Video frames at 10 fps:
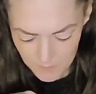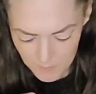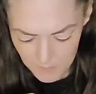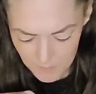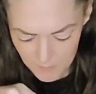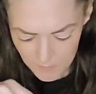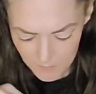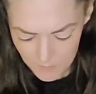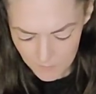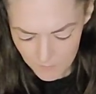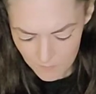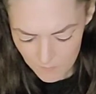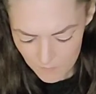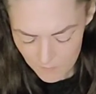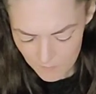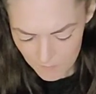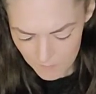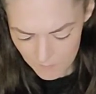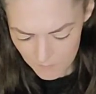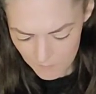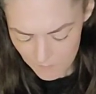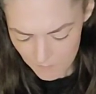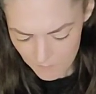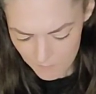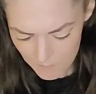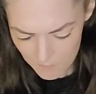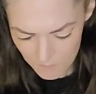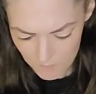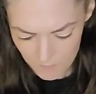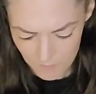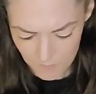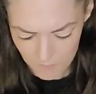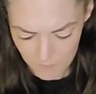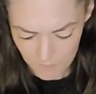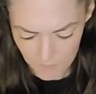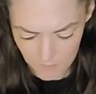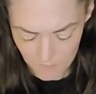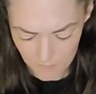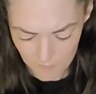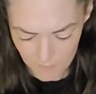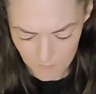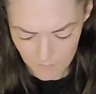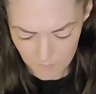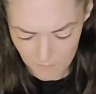Nothing is said.